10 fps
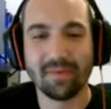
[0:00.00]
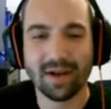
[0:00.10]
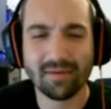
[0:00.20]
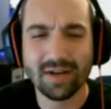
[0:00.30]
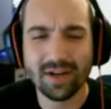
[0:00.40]

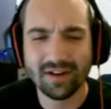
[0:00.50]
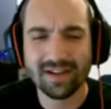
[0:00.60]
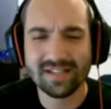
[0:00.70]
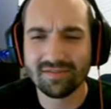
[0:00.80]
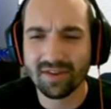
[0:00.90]
But I'm
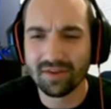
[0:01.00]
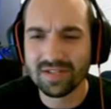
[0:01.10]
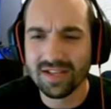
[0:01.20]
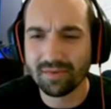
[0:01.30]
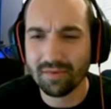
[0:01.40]
curious if there
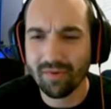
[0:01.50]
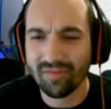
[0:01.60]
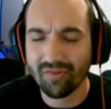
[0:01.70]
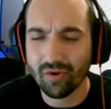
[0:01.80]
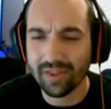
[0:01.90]
was something
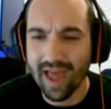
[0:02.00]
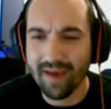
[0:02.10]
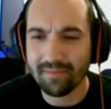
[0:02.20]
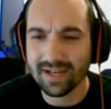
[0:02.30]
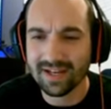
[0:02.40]
before
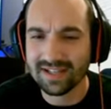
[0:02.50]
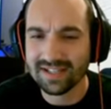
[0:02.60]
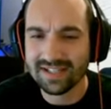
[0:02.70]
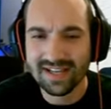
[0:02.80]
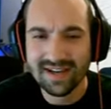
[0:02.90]
that,
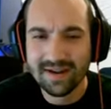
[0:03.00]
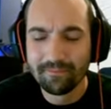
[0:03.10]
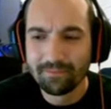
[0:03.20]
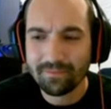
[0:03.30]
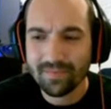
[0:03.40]
because
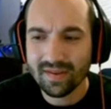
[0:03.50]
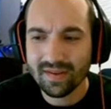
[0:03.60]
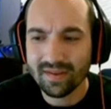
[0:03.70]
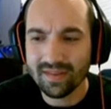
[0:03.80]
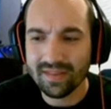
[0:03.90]

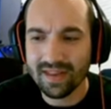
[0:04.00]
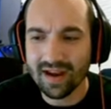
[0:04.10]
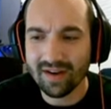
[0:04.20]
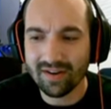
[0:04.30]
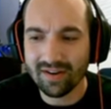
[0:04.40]

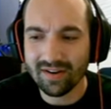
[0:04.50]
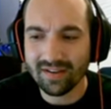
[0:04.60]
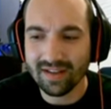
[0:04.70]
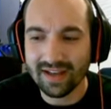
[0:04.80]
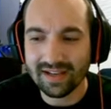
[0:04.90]

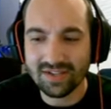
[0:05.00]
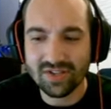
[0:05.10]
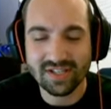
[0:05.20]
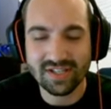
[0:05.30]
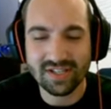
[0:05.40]
it's
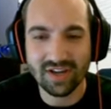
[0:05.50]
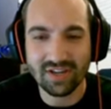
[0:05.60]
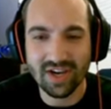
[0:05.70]
just such a